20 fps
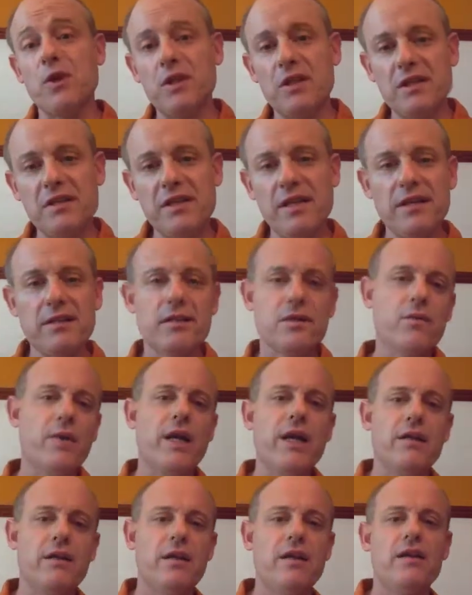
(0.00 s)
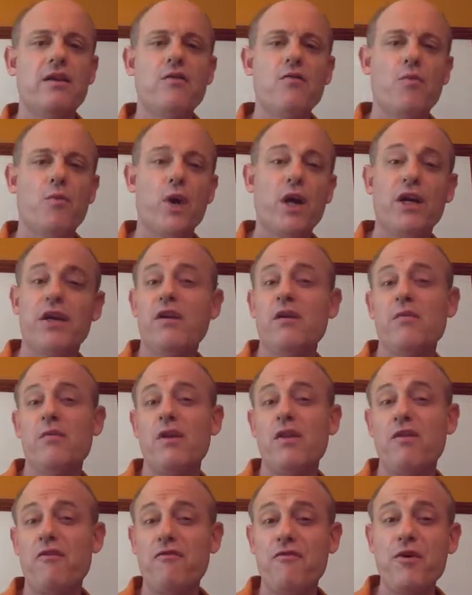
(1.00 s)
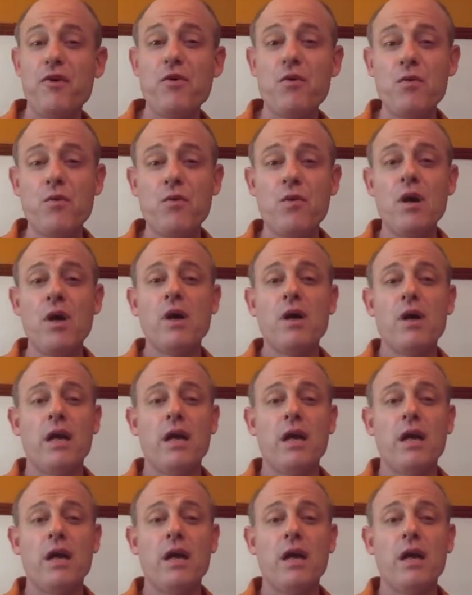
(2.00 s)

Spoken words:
in a 6th grade and you're working with a few